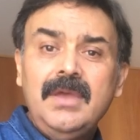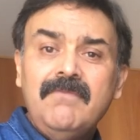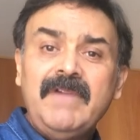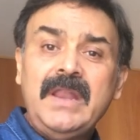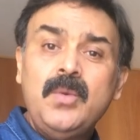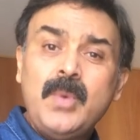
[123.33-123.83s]

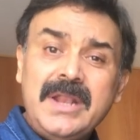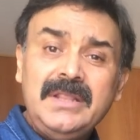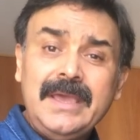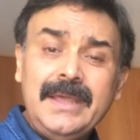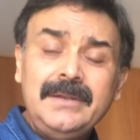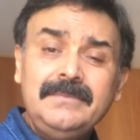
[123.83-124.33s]
When I went
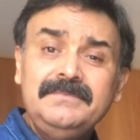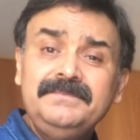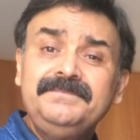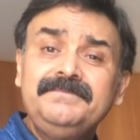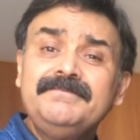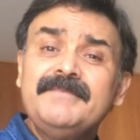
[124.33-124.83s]
there,
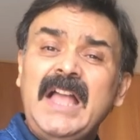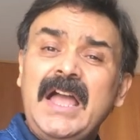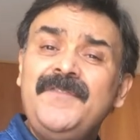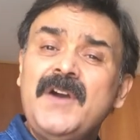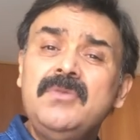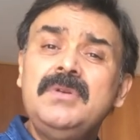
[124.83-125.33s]

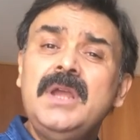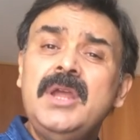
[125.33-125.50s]
I found